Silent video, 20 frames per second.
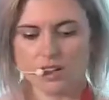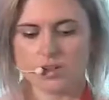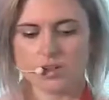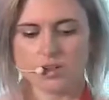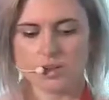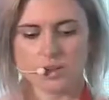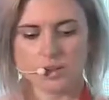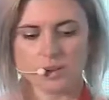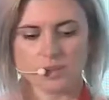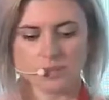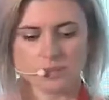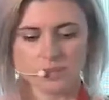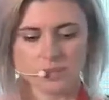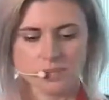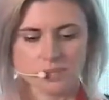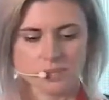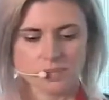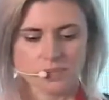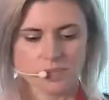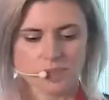
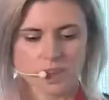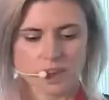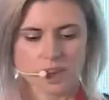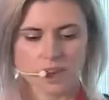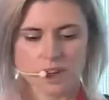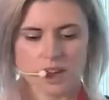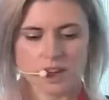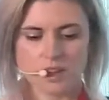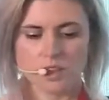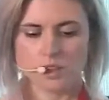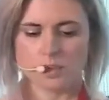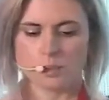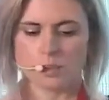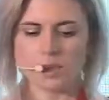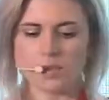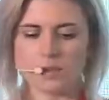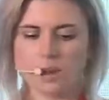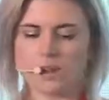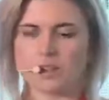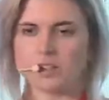So a little
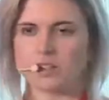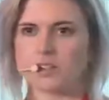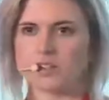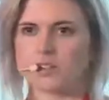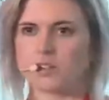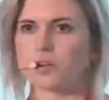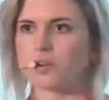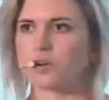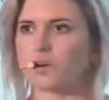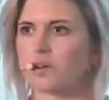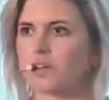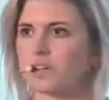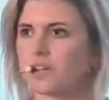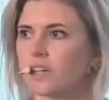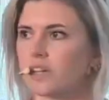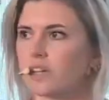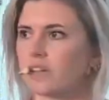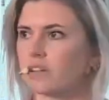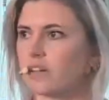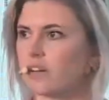bit about Least
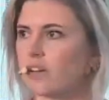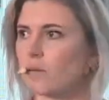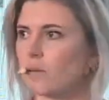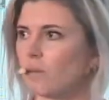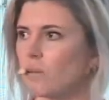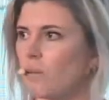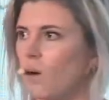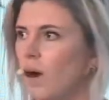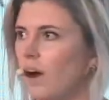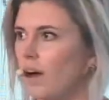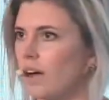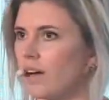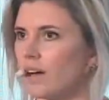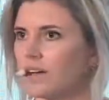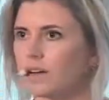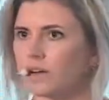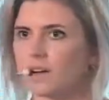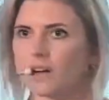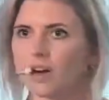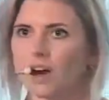Authority and
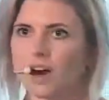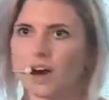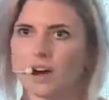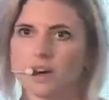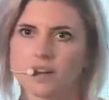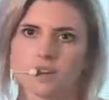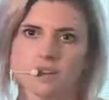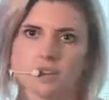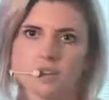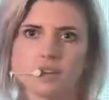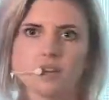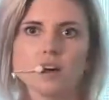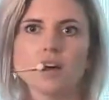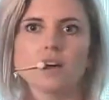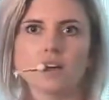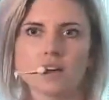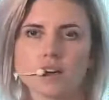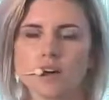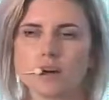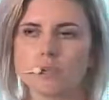why I
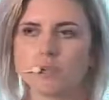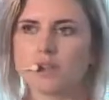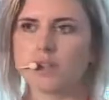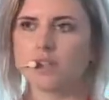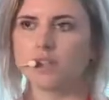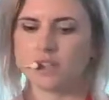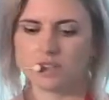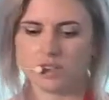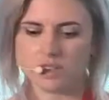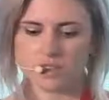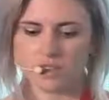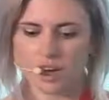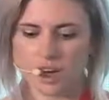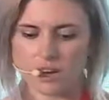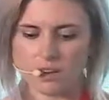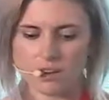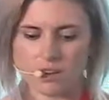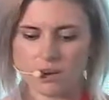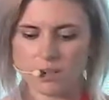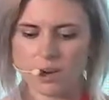and the company
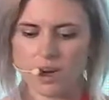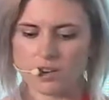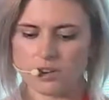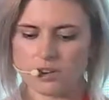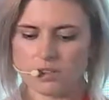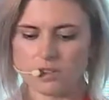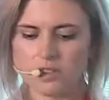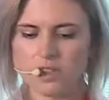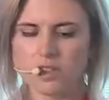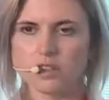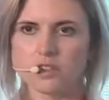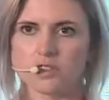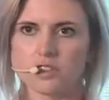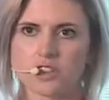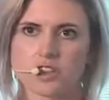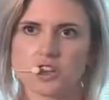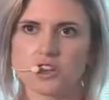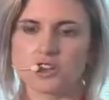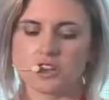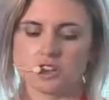care about
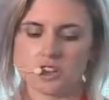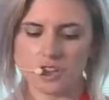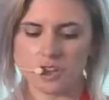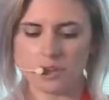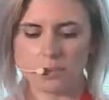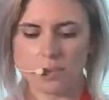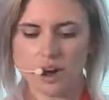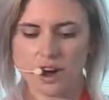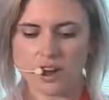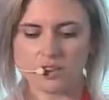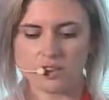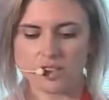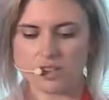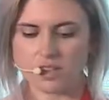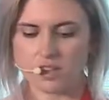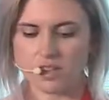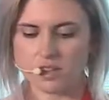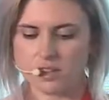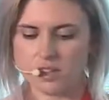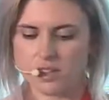security and
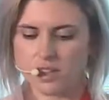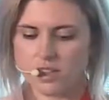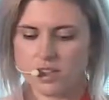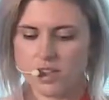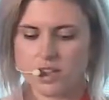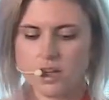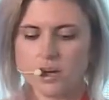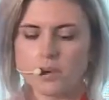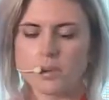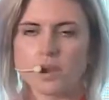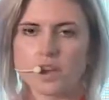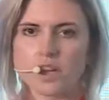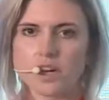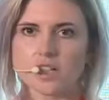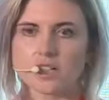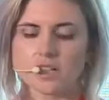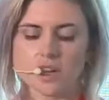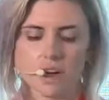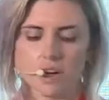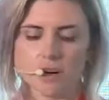privacy. We like
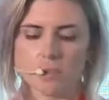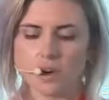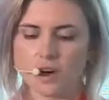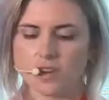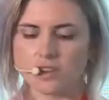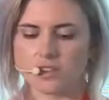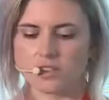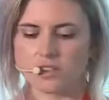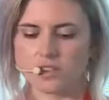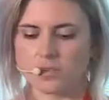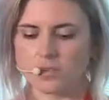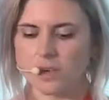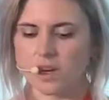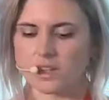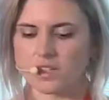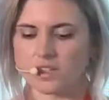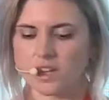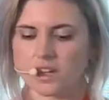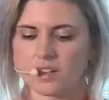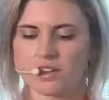to help others
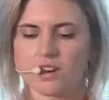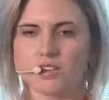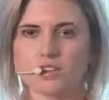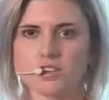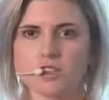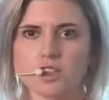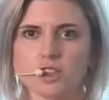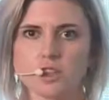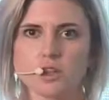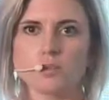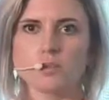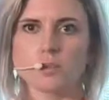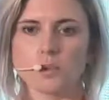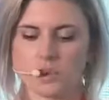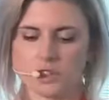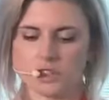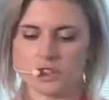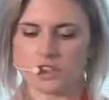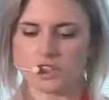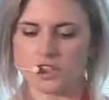make technology
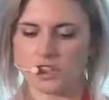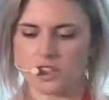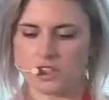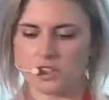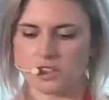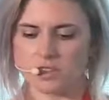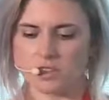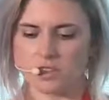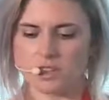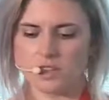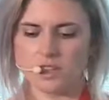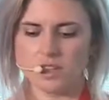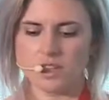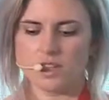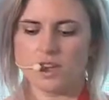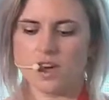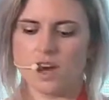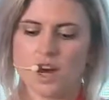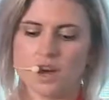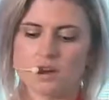more secure
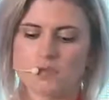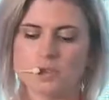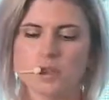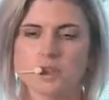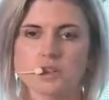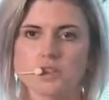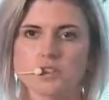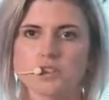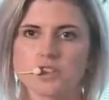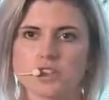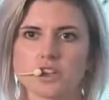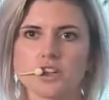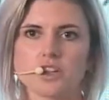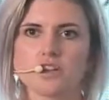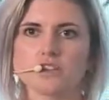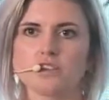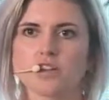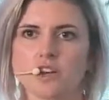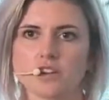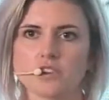and build
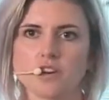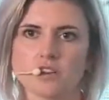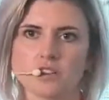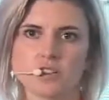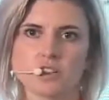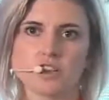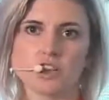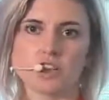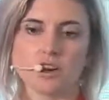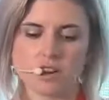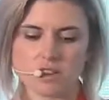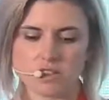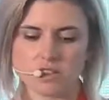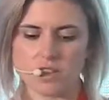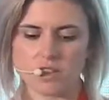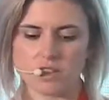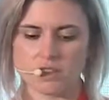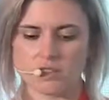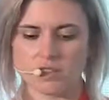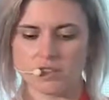secure technology
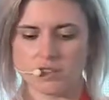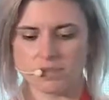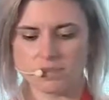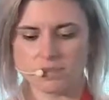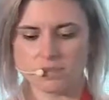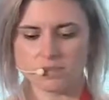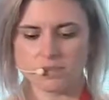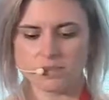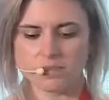ourselves.